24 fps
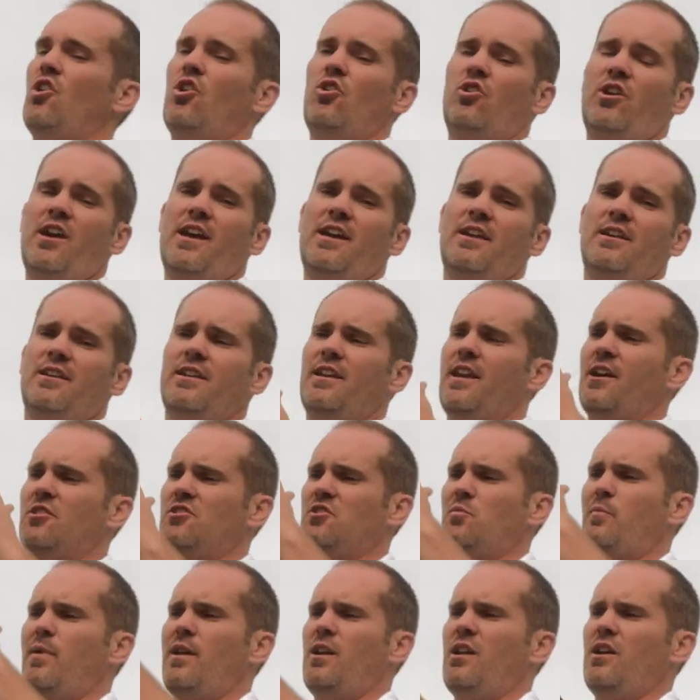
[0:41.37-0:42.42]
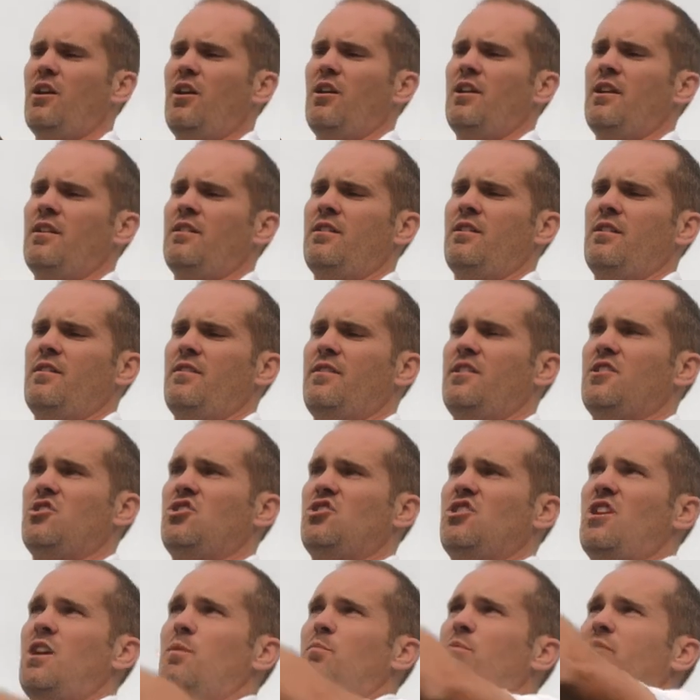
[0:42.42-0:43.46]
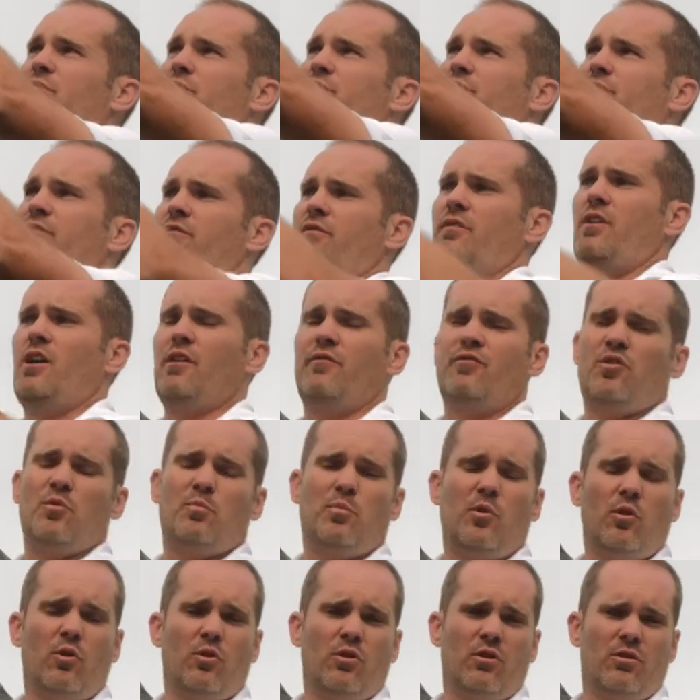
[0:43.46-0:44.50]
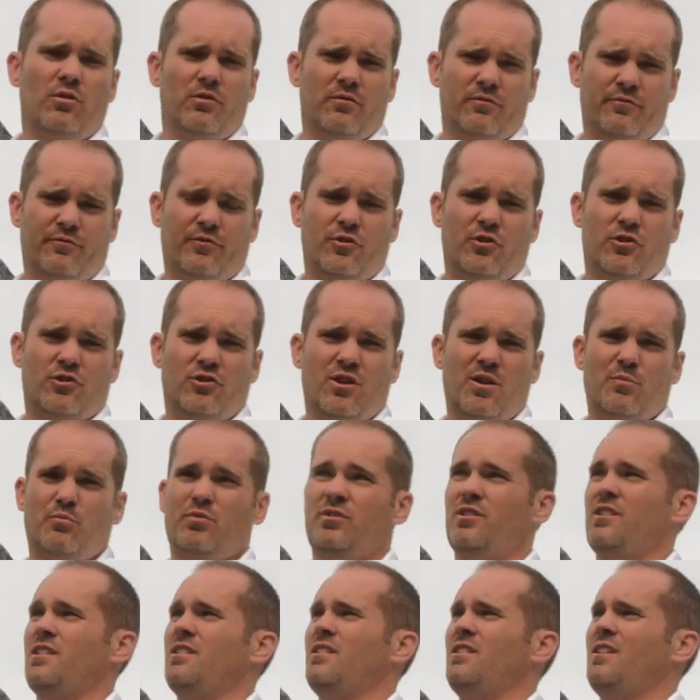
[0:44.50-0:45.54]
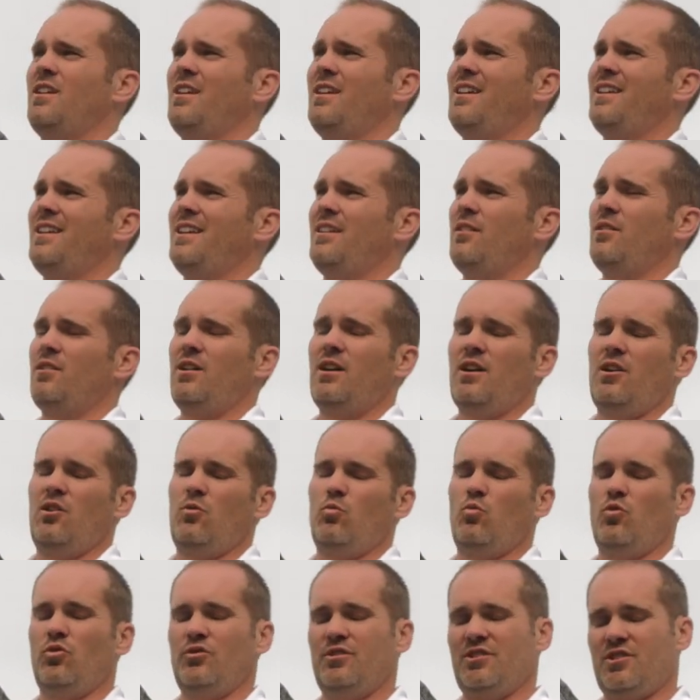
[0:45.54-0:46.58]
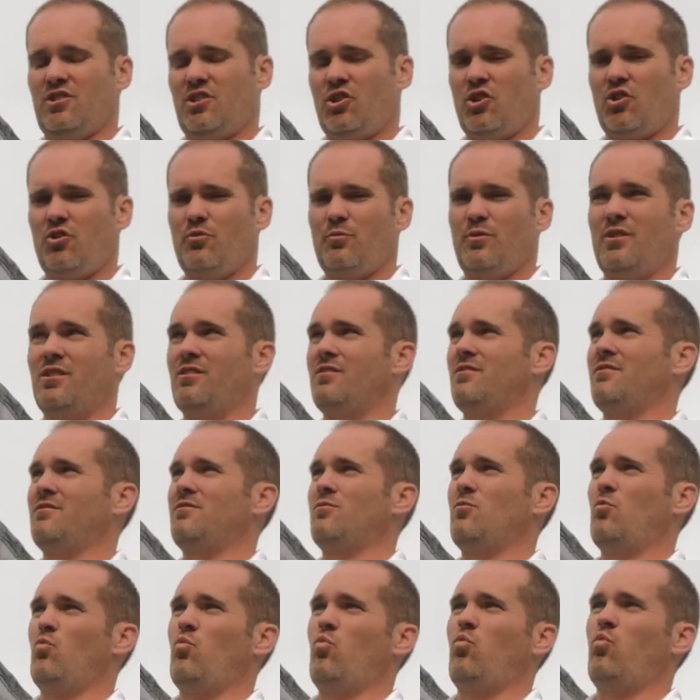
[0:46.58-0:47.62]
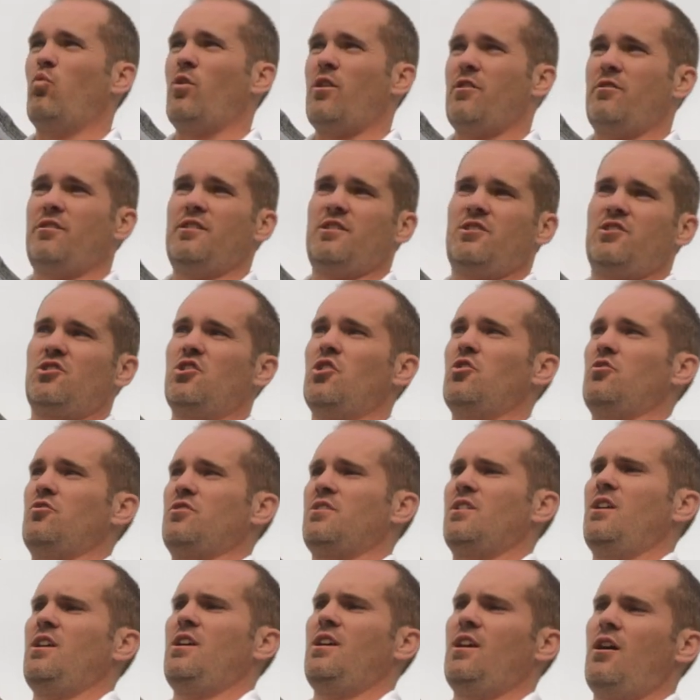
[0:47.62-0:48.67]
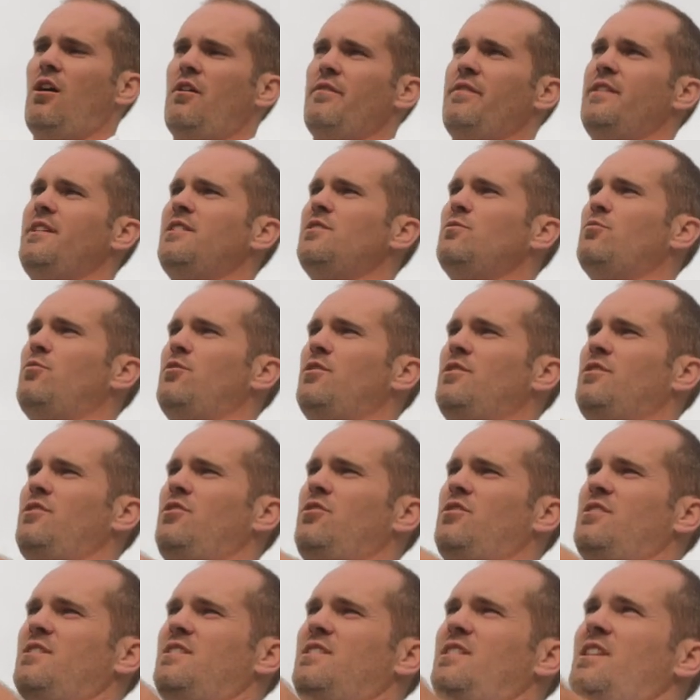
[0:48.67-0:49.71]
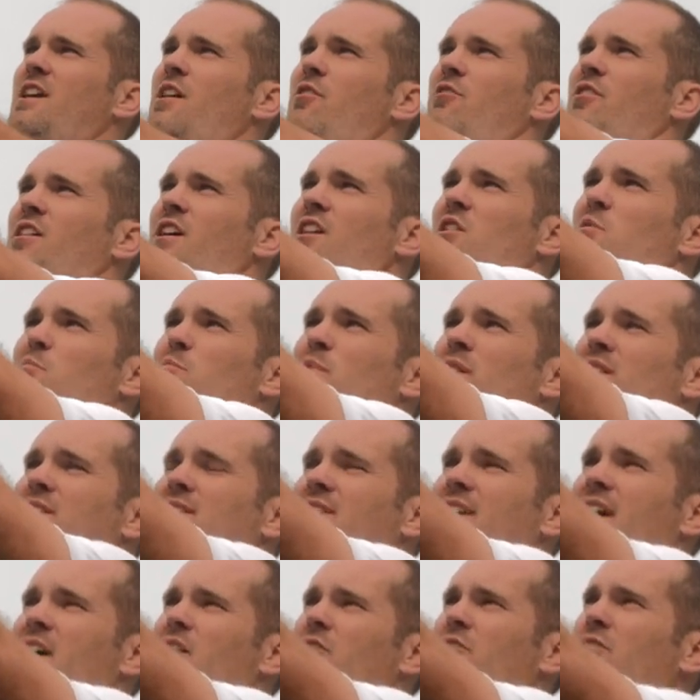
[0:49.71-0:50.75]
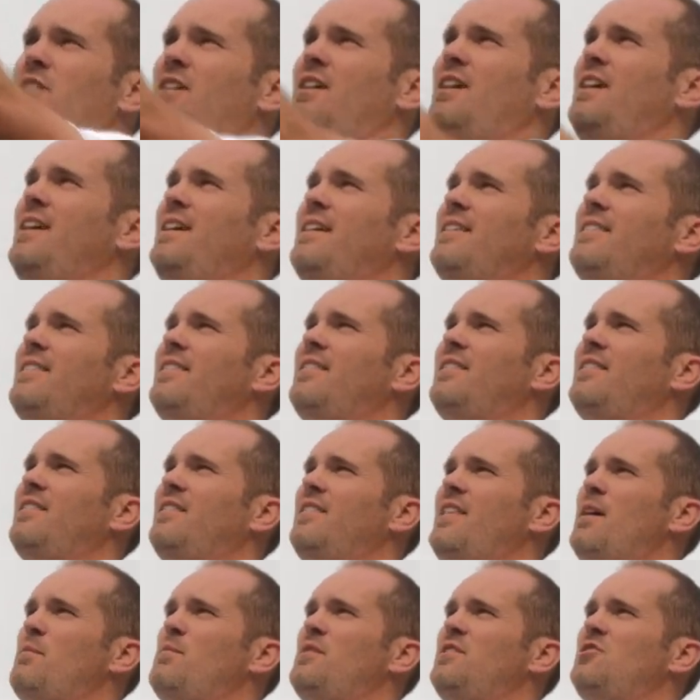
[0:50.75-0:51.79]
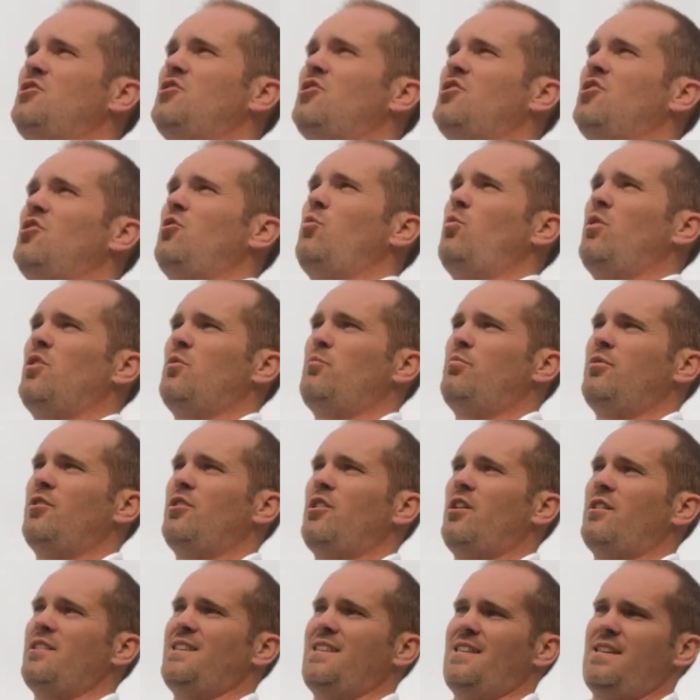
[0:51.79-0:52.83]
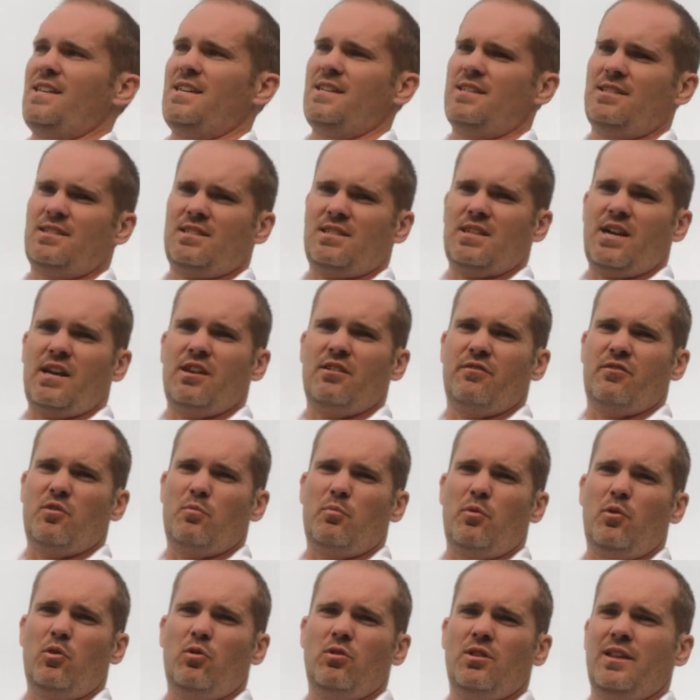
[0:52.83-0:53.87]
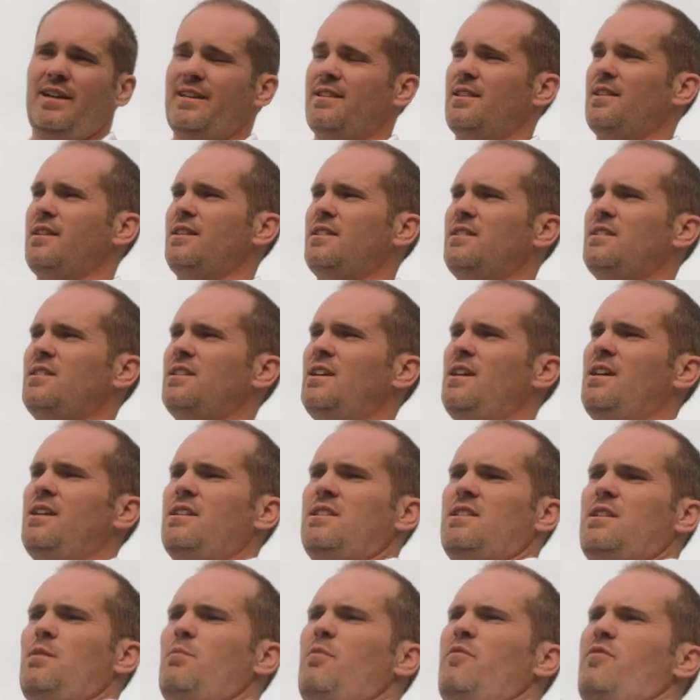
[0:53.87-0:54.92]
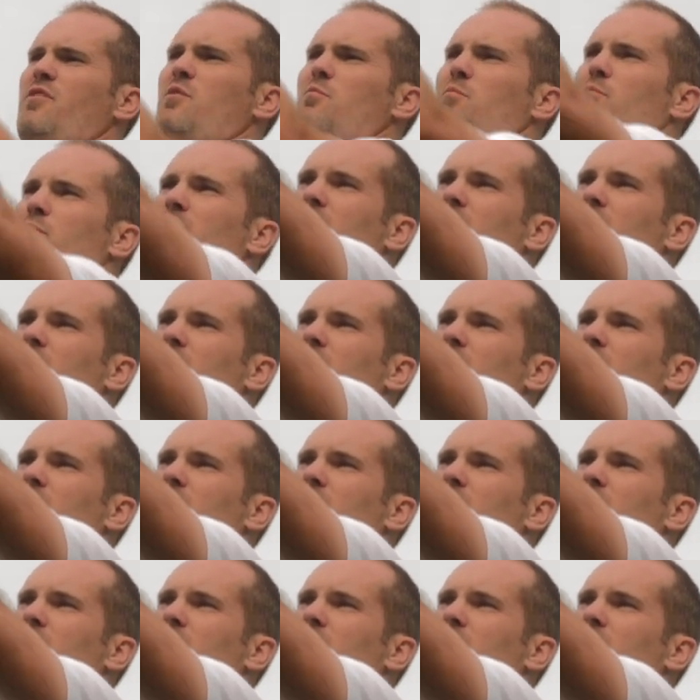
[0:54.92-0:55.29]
Okay, now depending on the shape of, of the pole for your trampoline uh, will determine where this goes. On this one, you can see how it kind of bends out. That means you're gonna wanna put it on the inside of the pole like this. Some of them